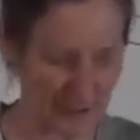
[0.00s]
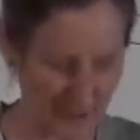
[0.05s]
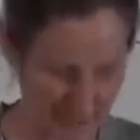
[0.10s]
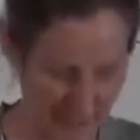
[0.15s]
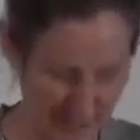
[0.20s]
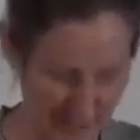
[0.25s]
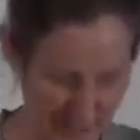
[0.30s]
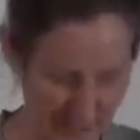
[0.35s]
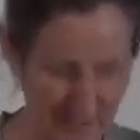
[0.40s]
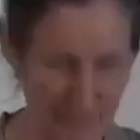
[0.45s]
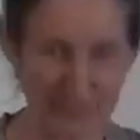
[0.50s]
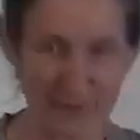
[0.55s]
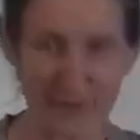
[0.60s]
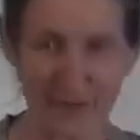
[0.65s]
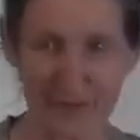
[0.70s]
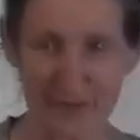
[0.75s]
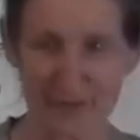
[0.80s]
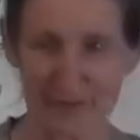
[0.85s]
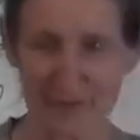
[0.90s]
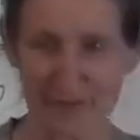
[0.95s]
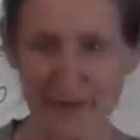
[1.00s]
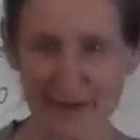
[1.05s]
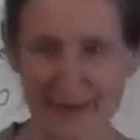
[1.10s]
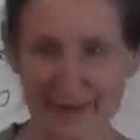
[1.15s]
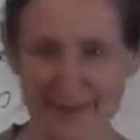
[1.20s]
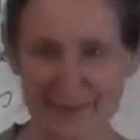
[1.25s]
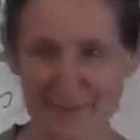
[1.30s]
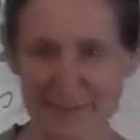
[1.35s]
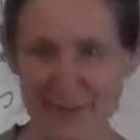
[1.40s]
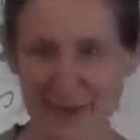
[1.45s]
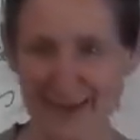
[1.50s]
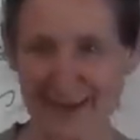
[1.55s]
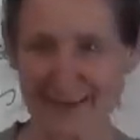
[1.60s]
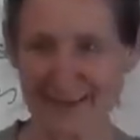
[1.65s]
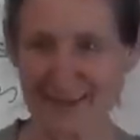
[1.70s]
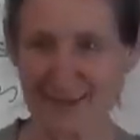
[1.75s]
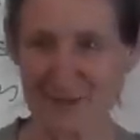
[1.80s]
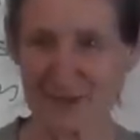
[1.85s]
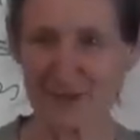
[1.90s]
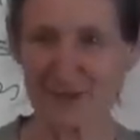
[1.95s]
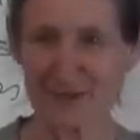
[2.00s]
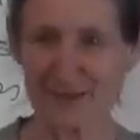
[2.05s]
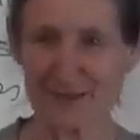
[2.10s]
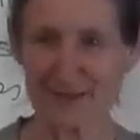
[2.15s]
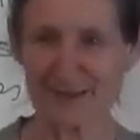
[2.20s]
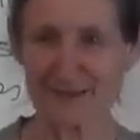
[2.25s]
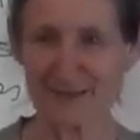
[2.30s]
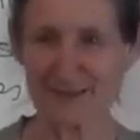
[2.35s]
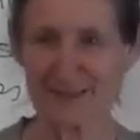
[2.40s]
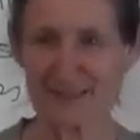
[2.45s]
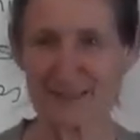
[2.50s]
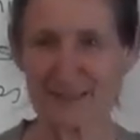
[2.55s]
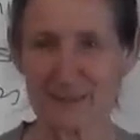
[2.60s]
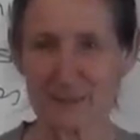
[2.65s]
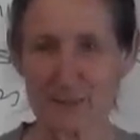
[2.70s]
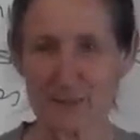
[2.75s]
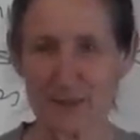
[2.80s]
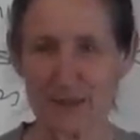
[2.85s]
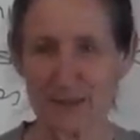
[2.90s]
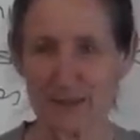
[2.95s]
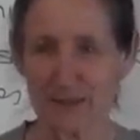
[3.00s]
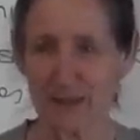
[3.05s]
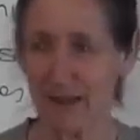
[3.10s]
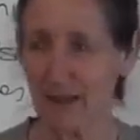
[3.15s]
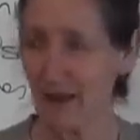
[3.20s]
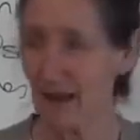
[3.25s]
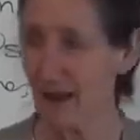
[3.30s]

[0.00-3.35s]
you can have a fairly fat bandage on and it'll slip in.